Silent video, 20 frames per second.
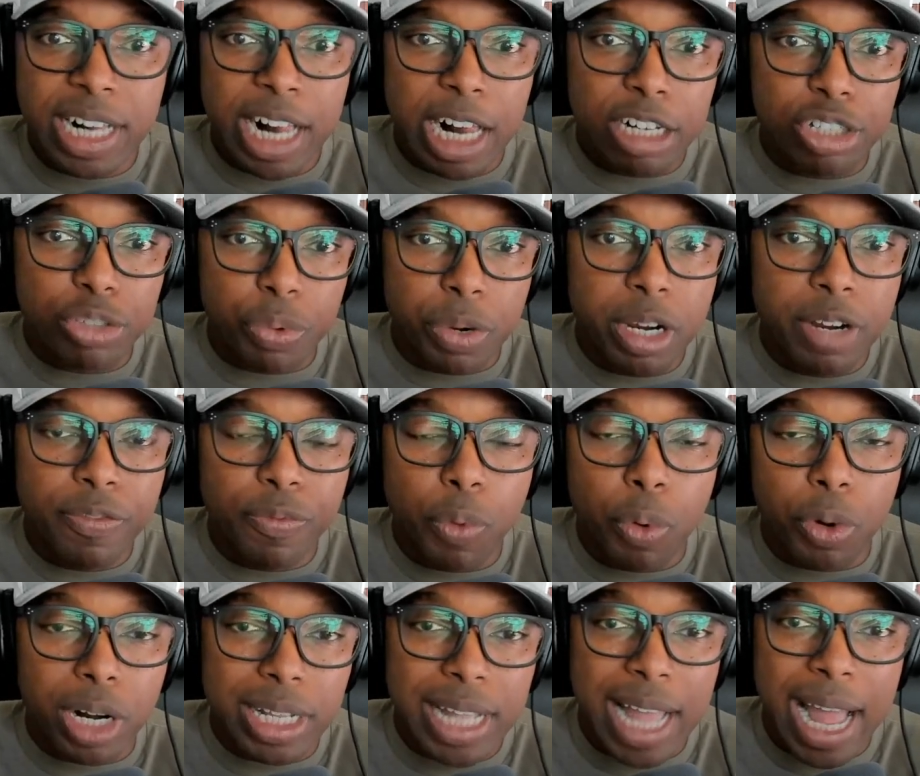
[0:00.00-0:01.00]
and I screamed
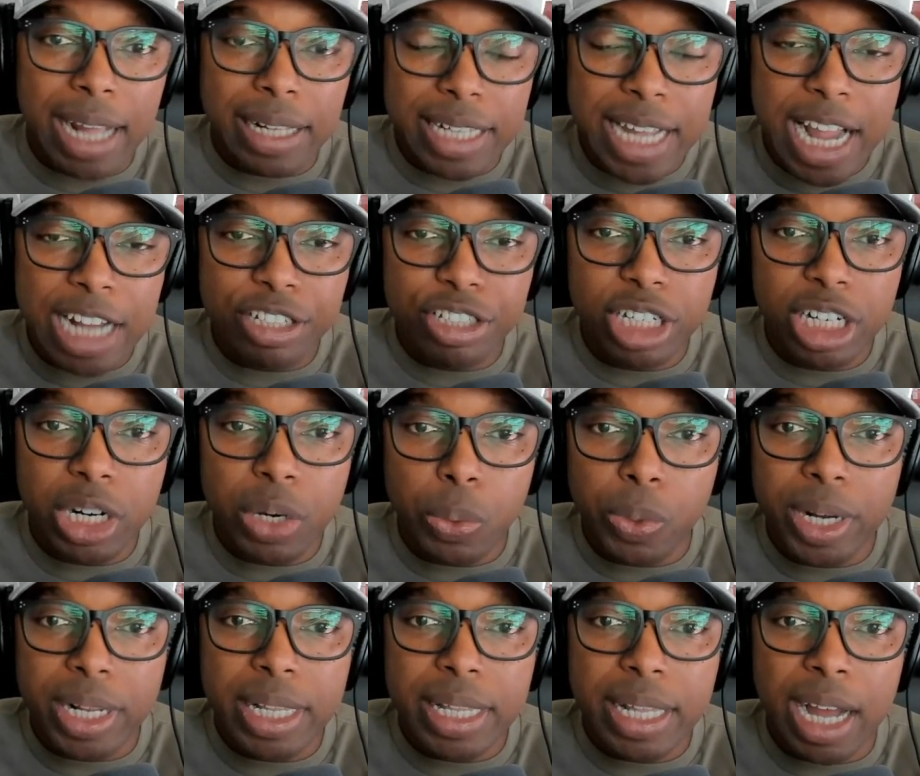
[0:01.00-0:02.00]
for it a lot last year
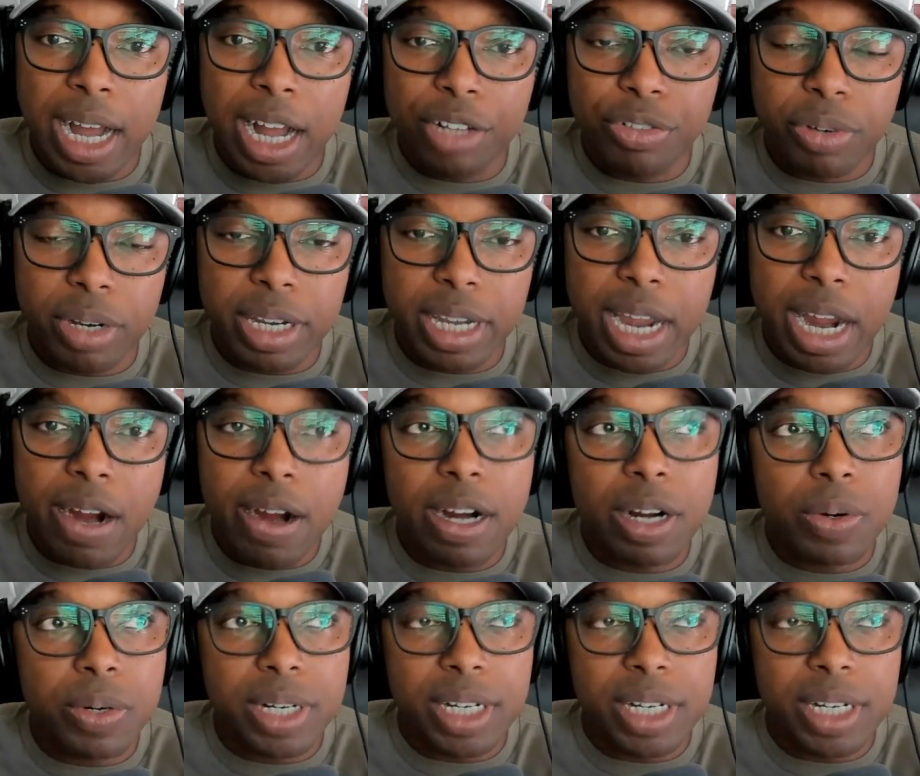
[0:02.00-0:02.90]
with Andre Carrick,